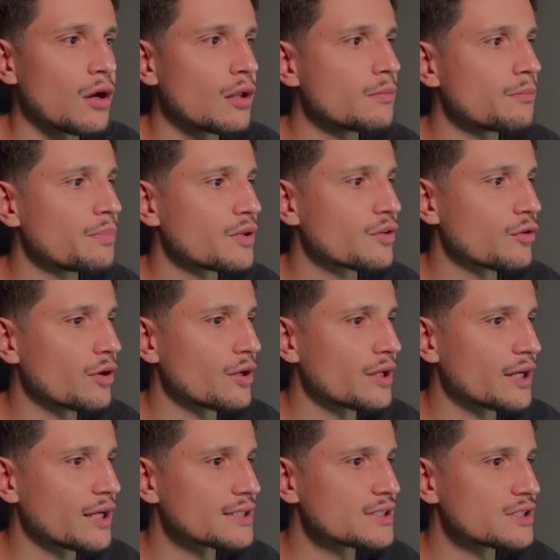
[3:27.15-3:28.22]
on Bitcoin,
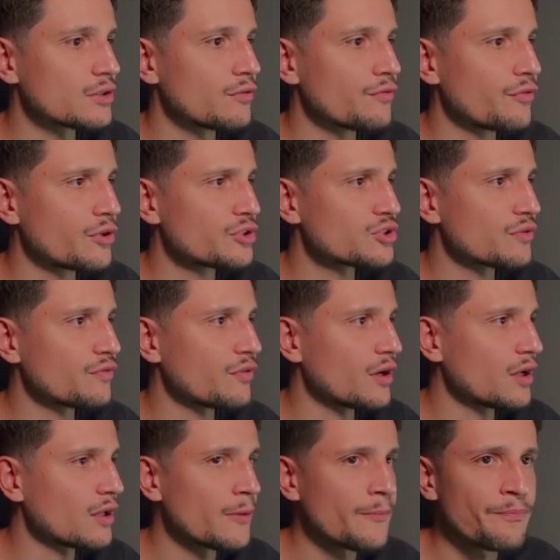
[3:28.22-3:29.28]
guys. So first of
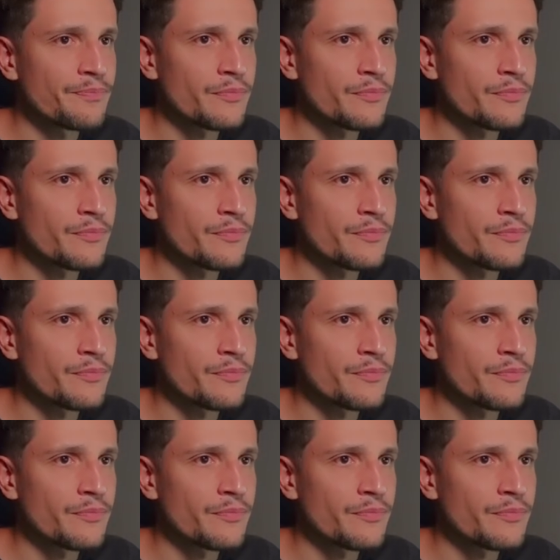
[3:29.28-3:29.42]
all,